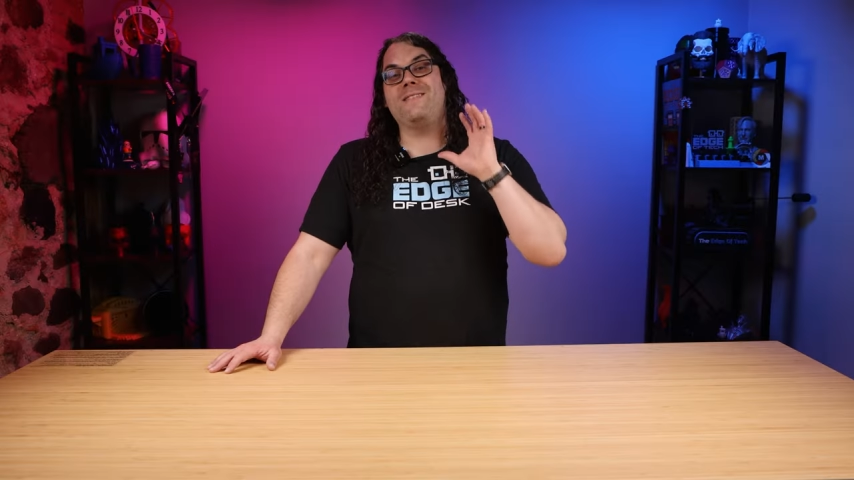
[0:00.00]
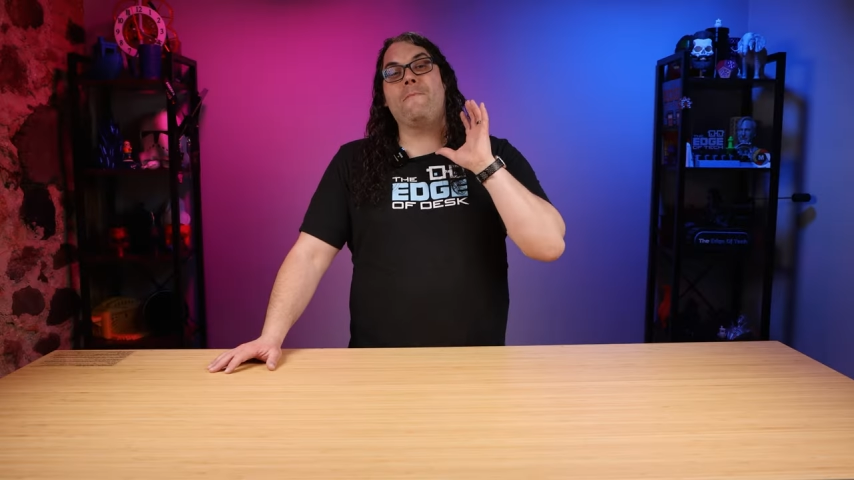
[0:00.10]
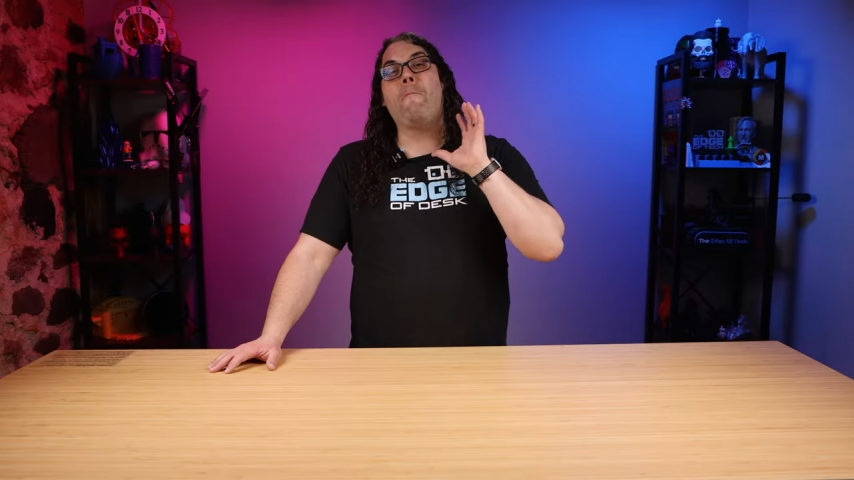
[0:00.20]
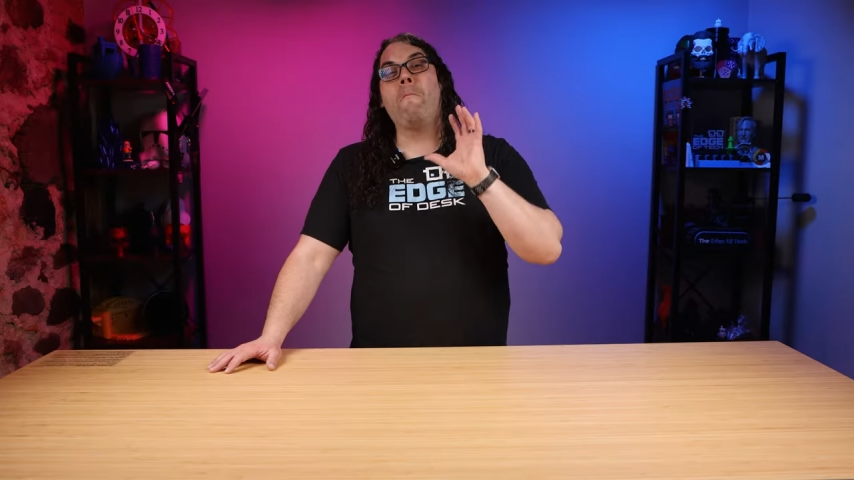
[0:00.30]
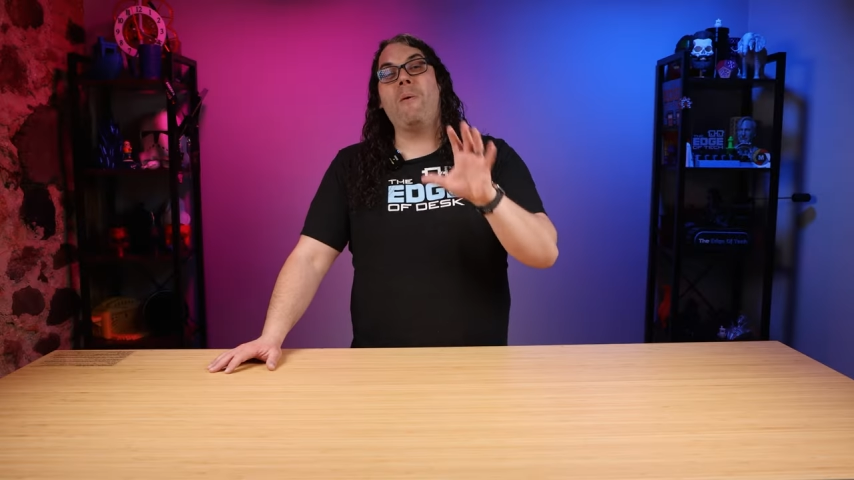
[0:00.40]
it's
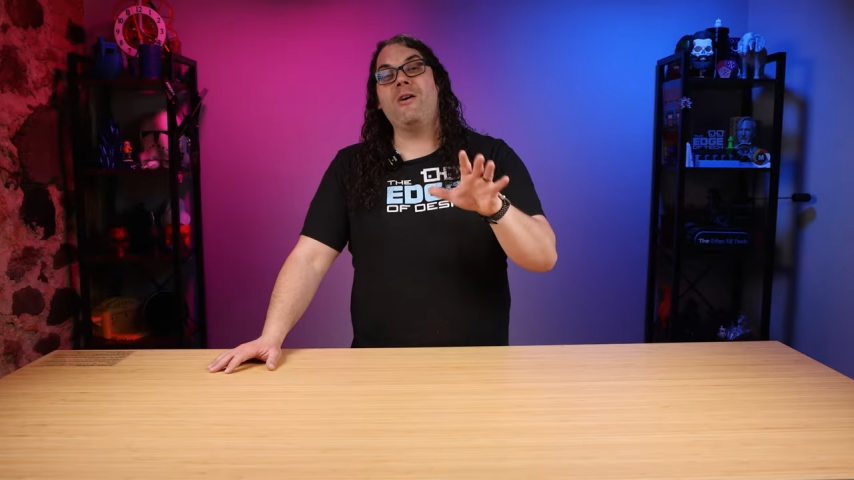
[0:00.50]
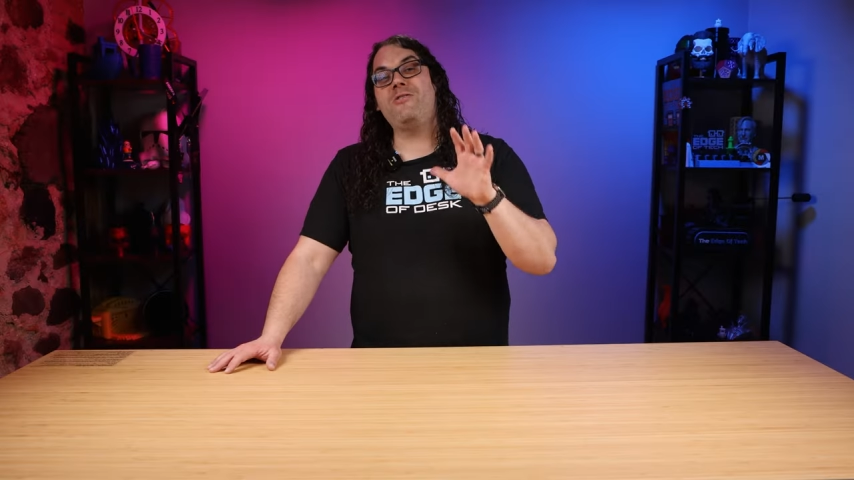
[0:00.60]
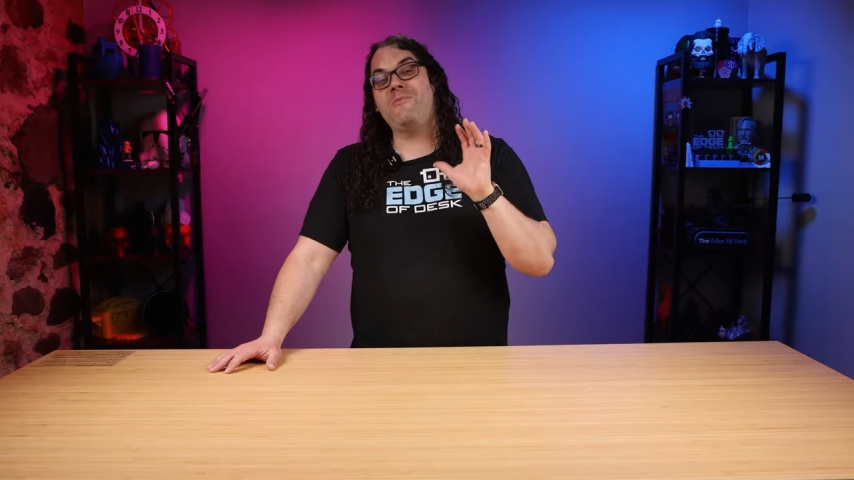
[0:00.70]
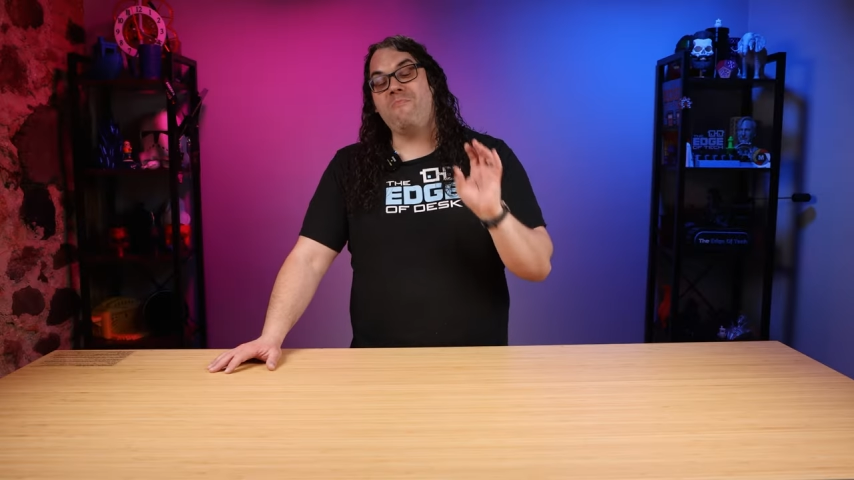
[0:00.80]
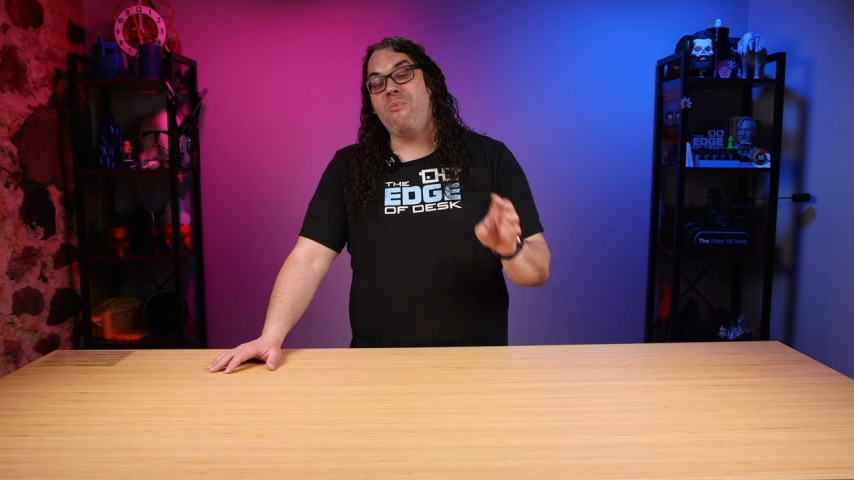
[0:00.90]

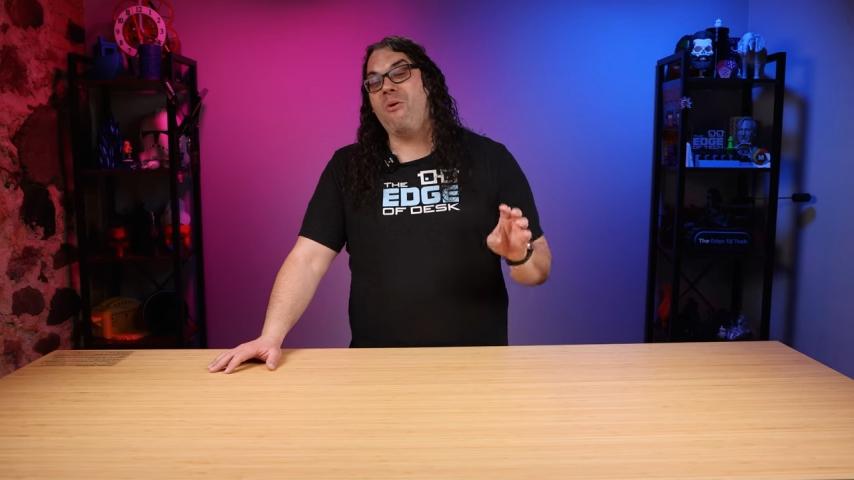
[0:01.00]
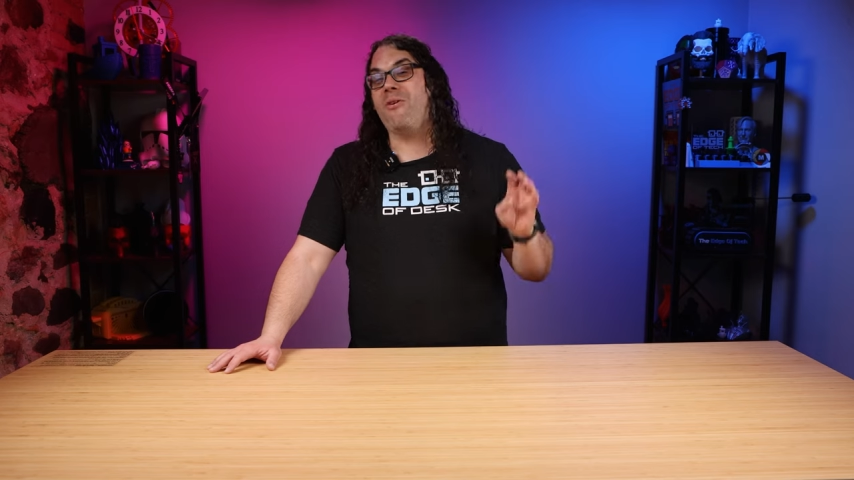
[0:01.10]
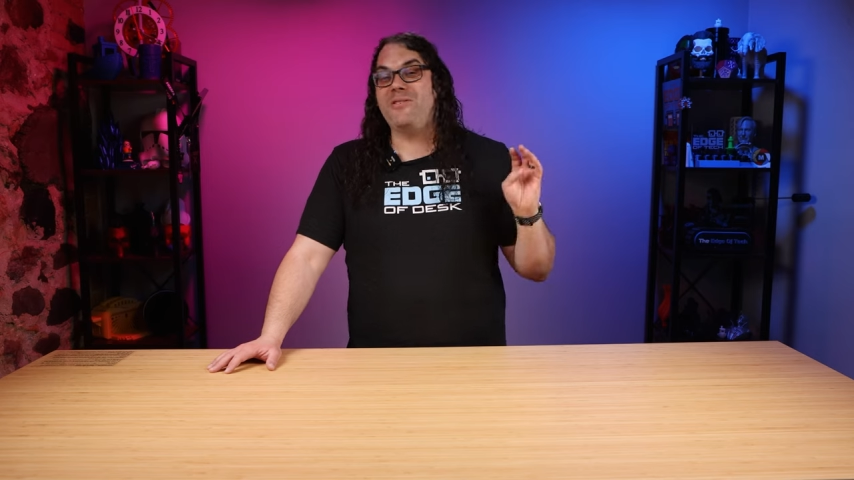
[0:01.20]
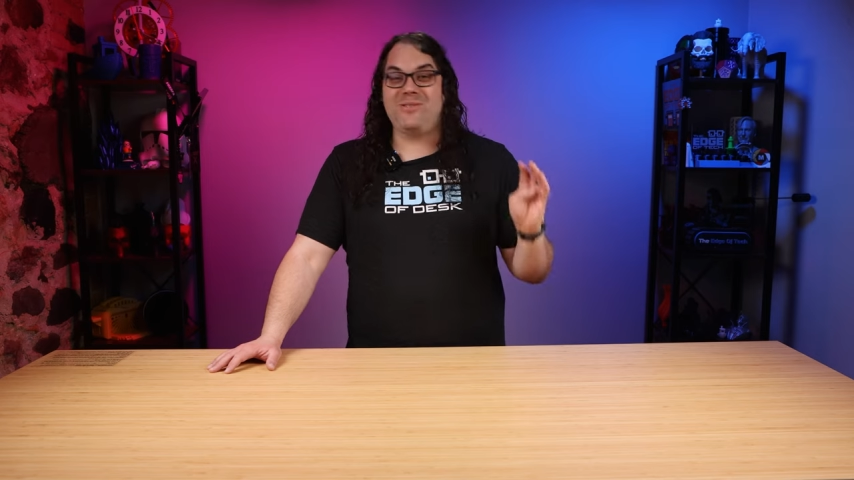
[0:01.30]
much more